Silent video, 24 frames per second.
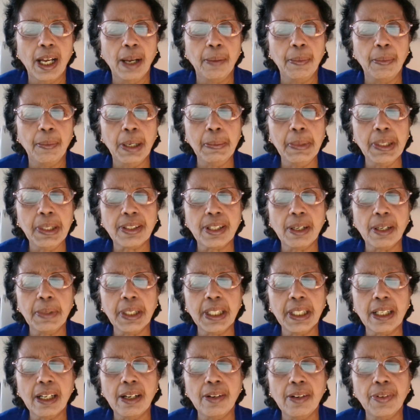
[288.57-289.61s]
Maybe some
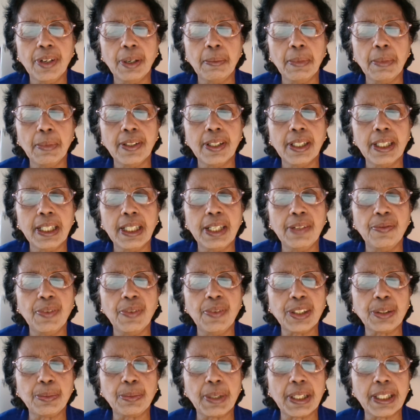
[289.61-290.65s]
income from other
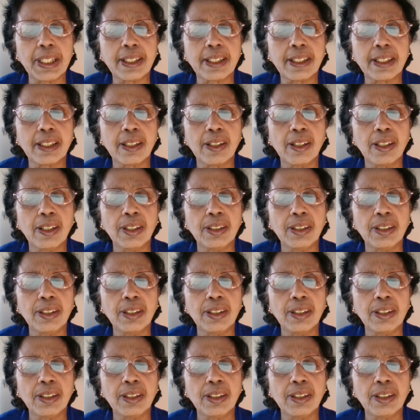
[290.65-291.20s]
investments